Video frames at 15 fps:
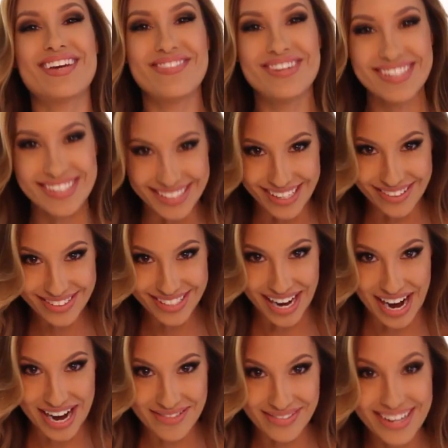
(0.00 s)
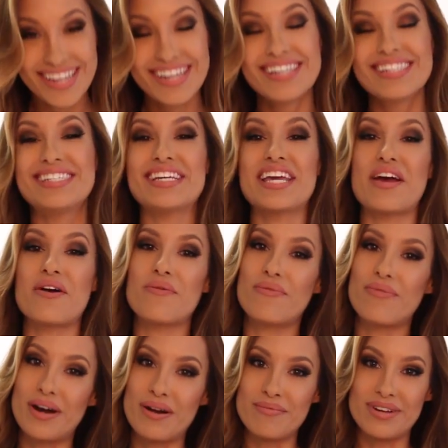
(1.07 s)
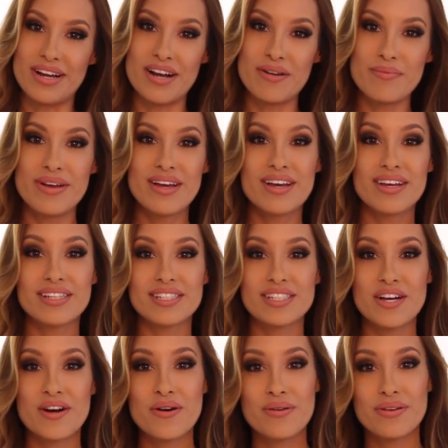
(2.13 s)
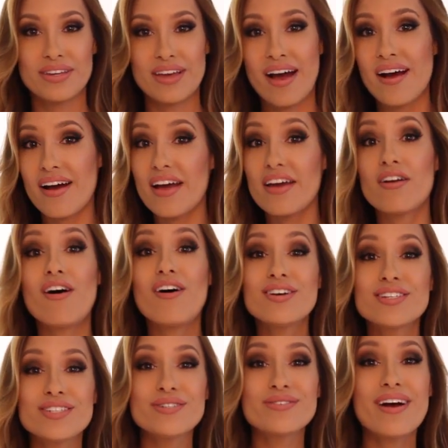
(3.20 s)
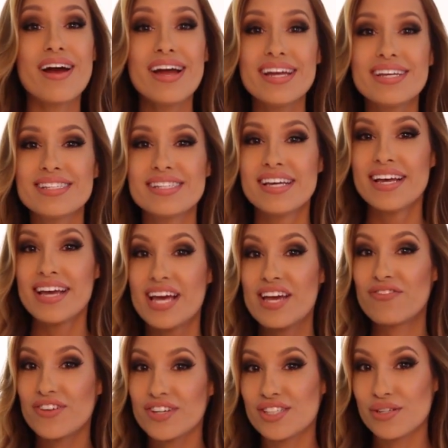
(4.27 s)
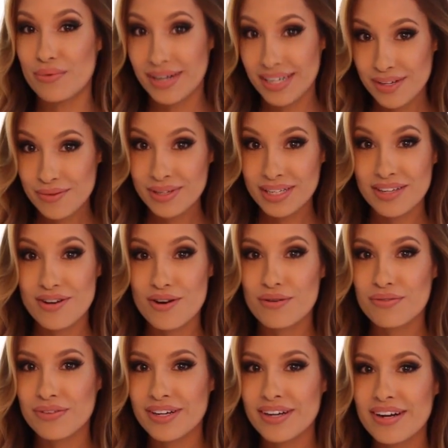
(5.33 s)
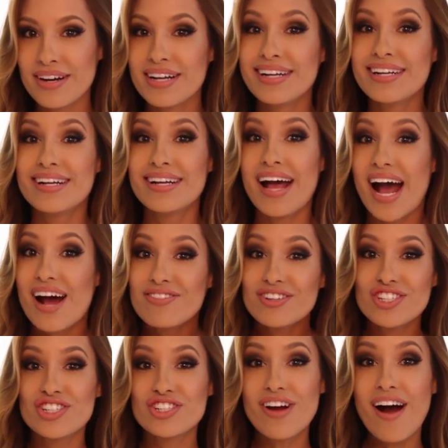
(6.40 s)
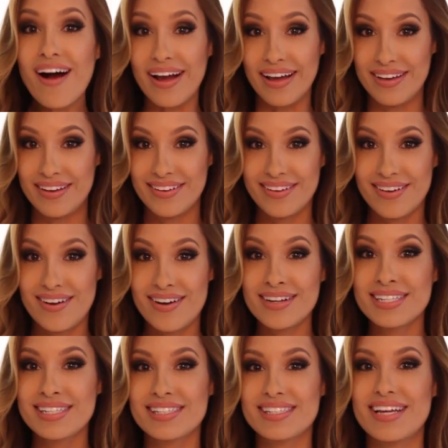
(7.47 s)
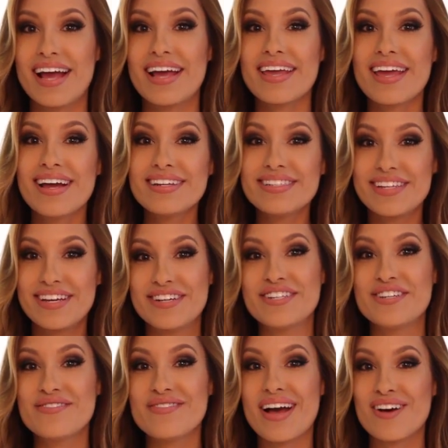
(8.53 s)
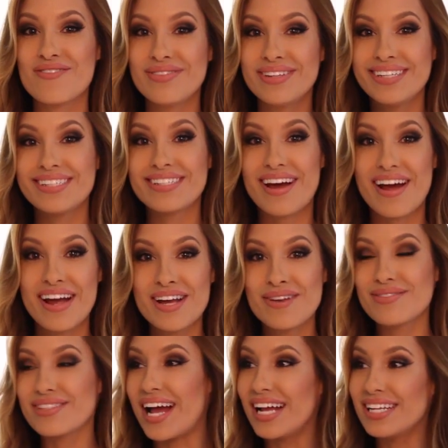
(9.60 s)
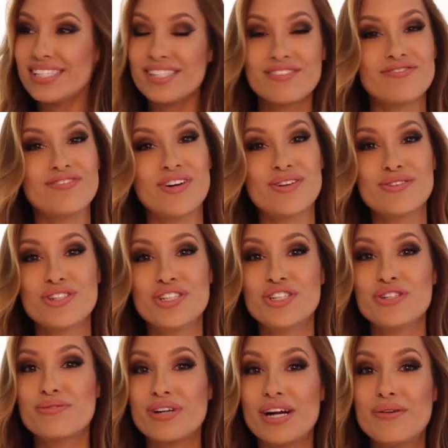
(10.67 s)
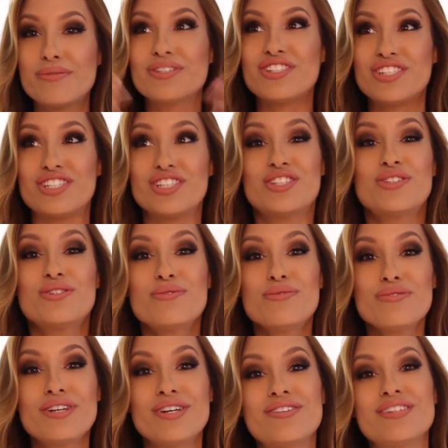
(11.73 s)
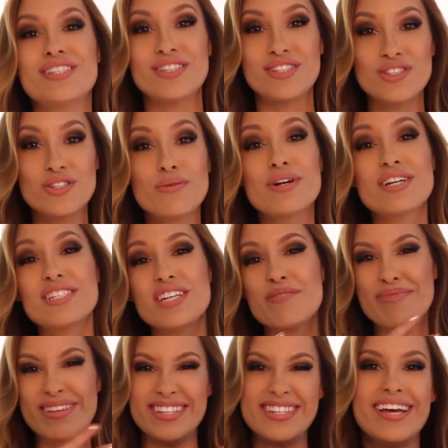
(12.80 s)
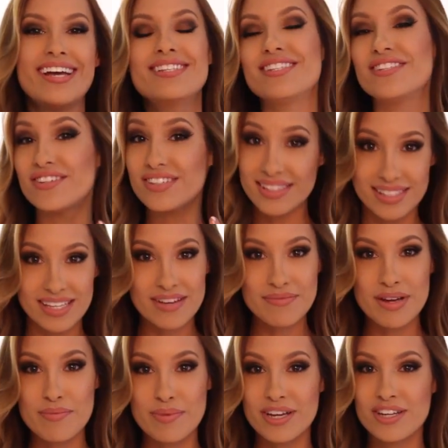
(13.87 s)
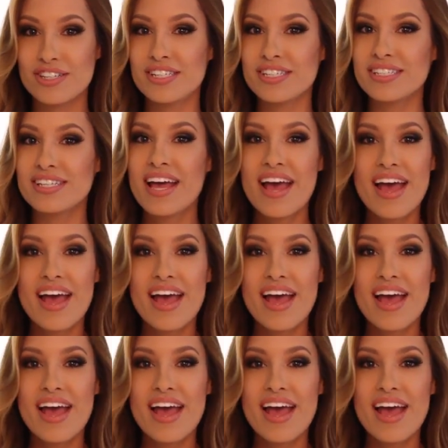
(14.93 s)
give yourself time to get warmed up. So yeah, and also guys, if you're 21 and over, have a shot. Honestly, I can't tell you how many times I did a photo shoot where I was just so nervous and so worked up and tense, and you can see it in my pictures,